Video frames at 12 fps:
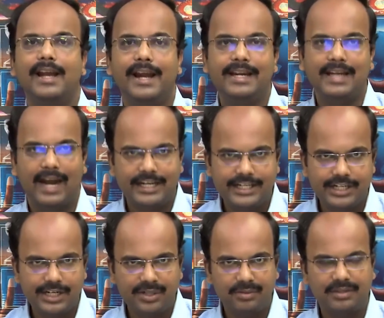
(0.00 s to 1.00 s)
In
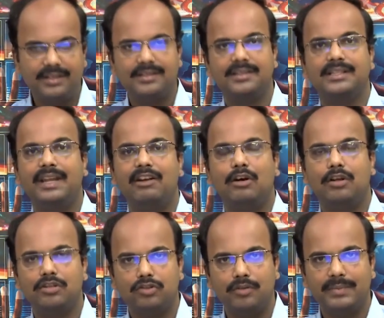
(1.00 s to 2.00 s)
addition to this, they will
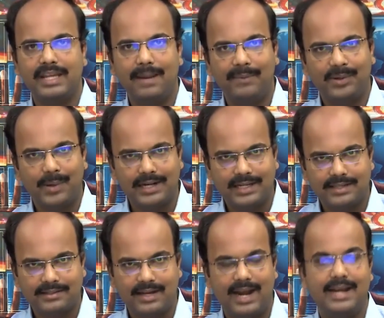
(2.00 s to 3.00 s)
also be able to
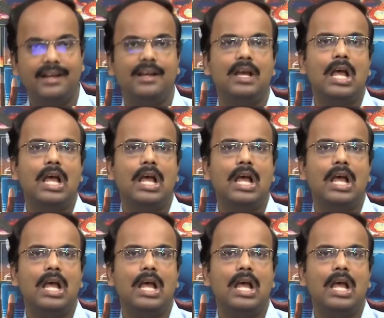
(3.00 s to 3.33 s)
understand